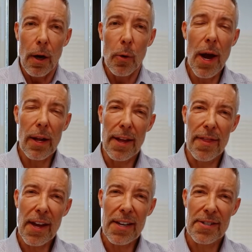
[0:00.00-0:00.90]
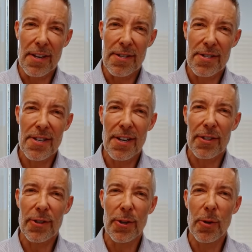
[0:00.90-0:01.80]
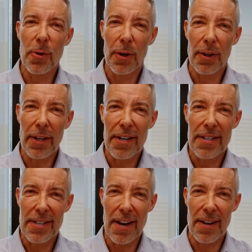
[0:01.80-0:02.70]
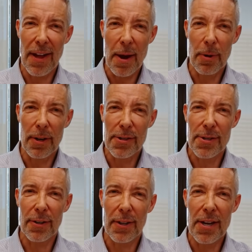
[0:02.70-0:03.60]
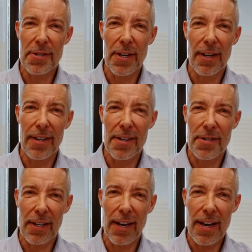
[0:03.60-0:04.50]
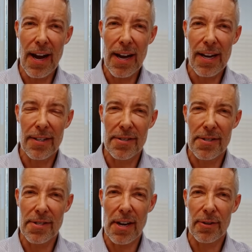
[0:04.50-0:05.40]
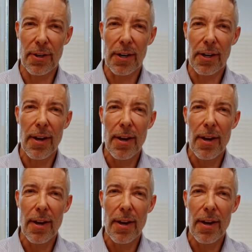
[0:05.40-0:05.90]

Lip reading: Well, I think it's still too early to tell, Amber. Certainly as a Canadian-centric